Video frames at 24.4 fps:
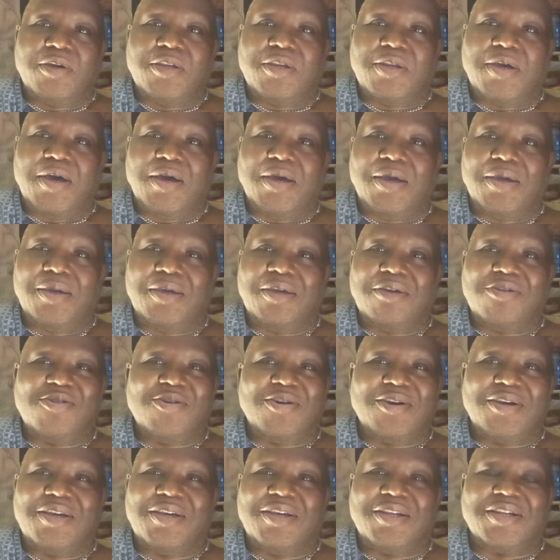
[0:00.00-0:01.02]
and you
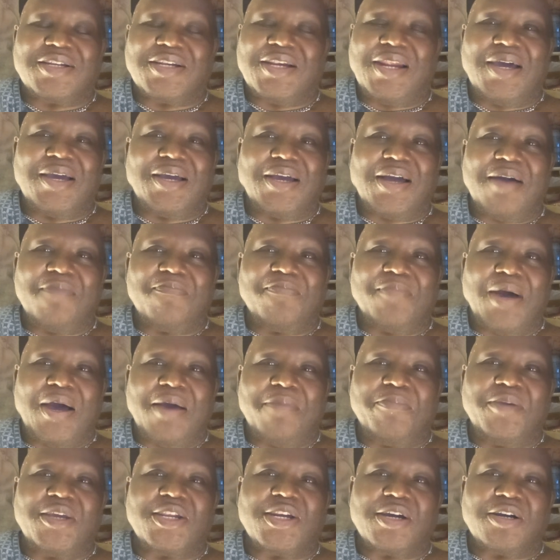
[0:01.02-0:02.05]
know, it's like
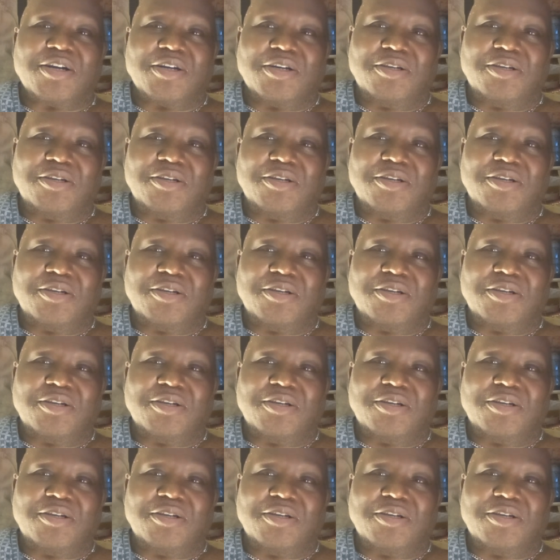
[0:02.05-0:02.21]
I'm in a